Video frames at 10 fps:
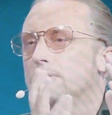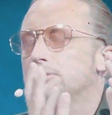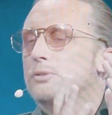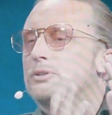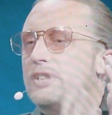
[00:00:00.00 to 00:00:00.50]

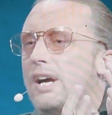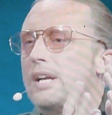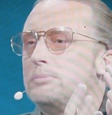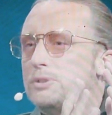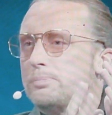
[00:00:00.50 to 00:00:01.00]
your time
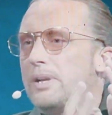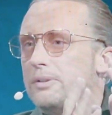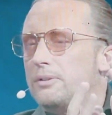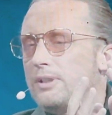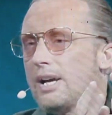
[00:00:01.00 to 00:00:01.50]
you spend
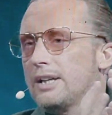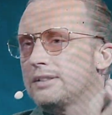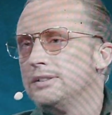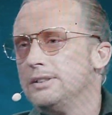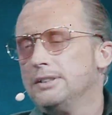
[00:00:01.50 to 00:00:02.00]
online,
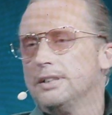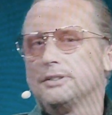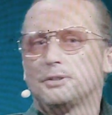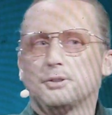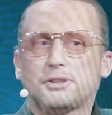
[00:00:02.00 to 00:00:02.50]
and
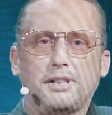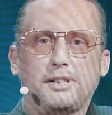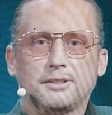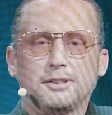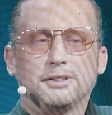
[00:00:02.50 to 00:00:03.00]
to see,
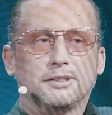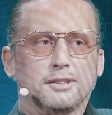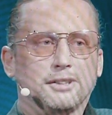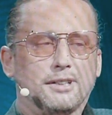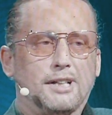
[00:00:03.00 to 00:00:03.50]

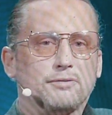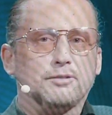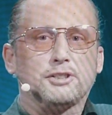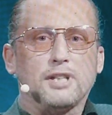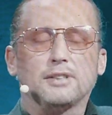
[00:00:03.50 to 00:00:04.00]
have the
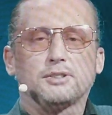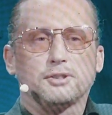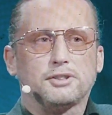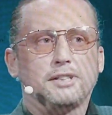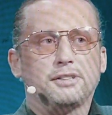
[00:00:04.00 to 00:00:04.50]
chance to
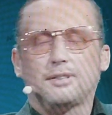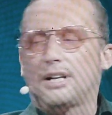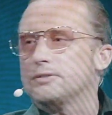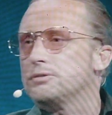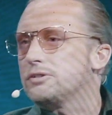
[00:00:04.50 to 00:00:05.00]
see
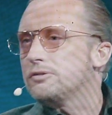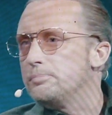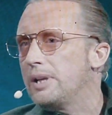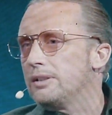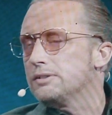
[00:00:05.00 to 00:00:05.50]
hundreds of
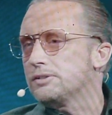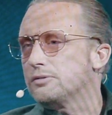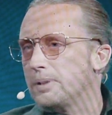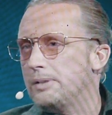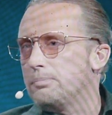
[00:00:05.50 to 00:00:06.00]
millions of
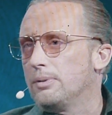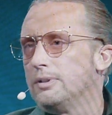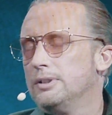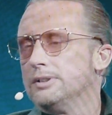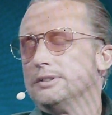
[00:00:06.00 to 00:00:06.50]
people
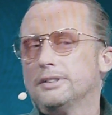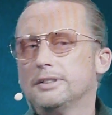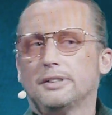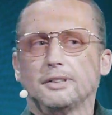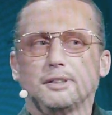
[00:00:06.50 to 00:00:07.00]

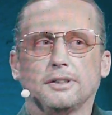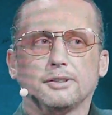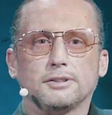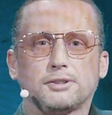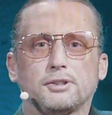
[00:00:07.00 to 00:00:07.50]

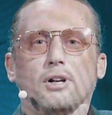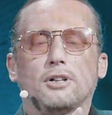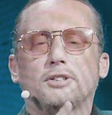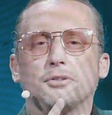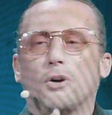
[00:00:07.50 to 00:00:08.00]
start
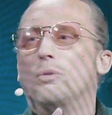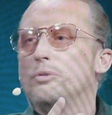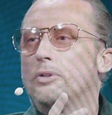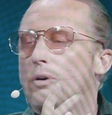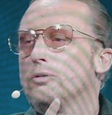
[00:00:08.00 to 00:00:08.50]
their own
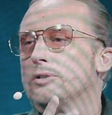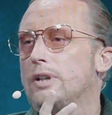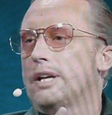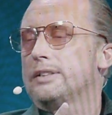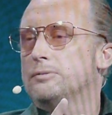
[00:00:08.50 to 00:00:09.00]
online.